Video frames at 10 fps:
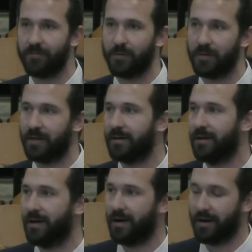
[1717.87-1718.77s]
Bootler,
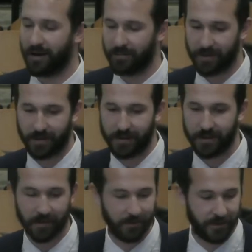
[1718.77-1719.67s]
and I am the
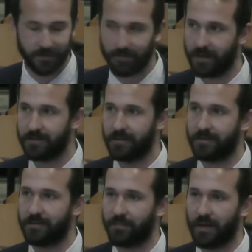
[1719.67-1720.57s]
Clean Energy
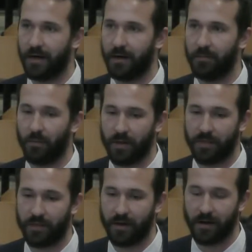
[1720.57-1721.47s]
Specialist
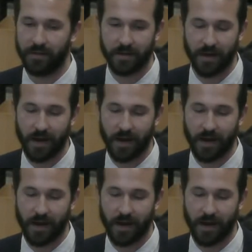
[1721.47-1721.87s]
with the